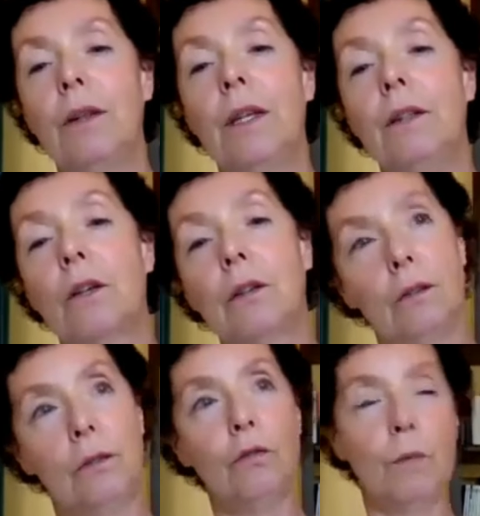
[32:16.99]
and then the
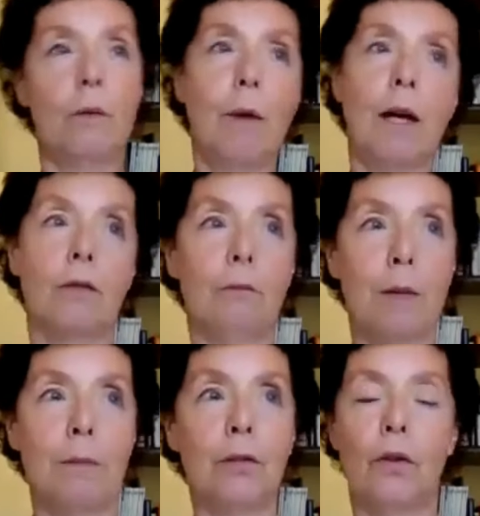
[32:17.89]
tumor
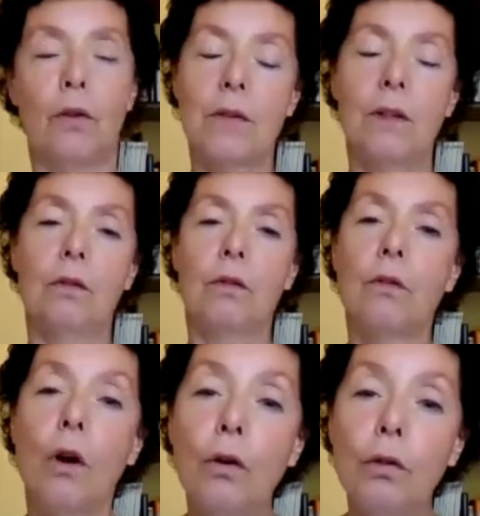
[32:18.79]
microenvironment turns into a
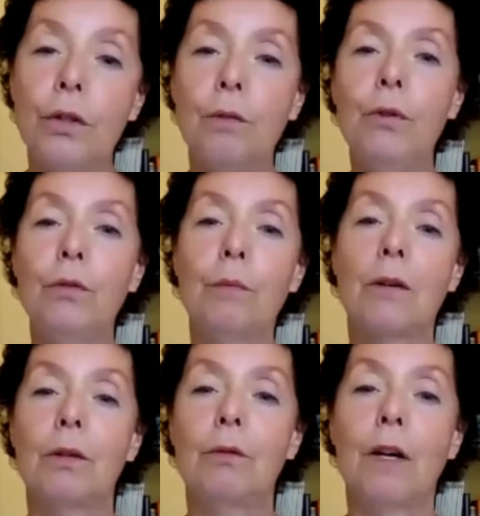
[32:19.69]
cold immune
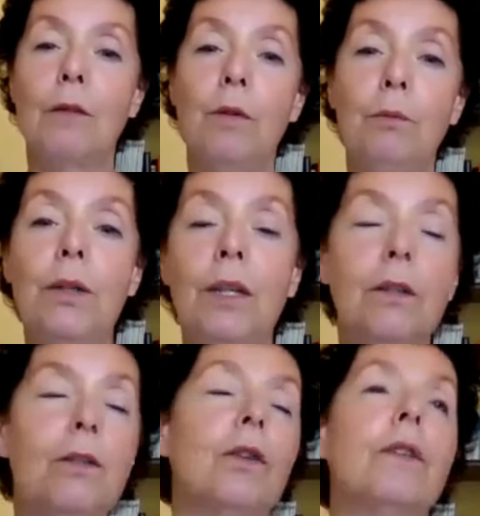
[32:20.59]
microenvironment,
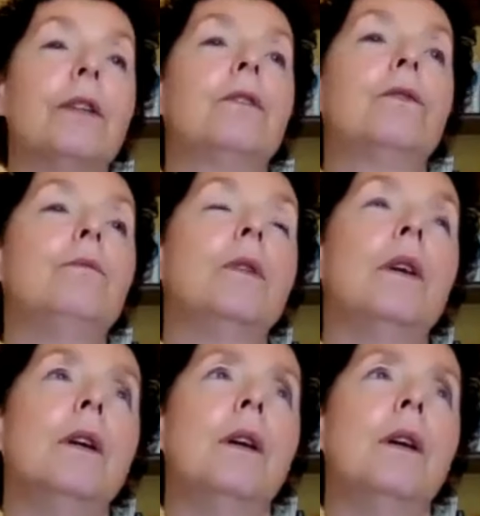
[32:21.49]
meaning you know that the tumor